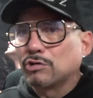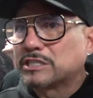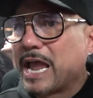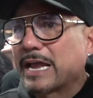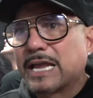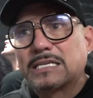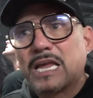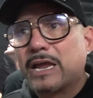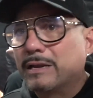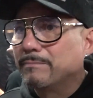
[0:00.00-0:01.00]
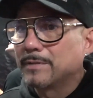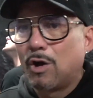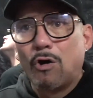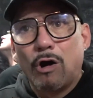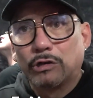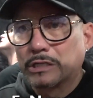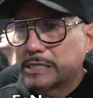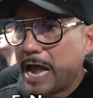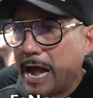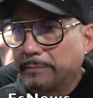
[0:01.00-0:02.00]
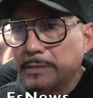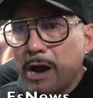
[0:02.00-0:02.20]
Tank gets hit all the time.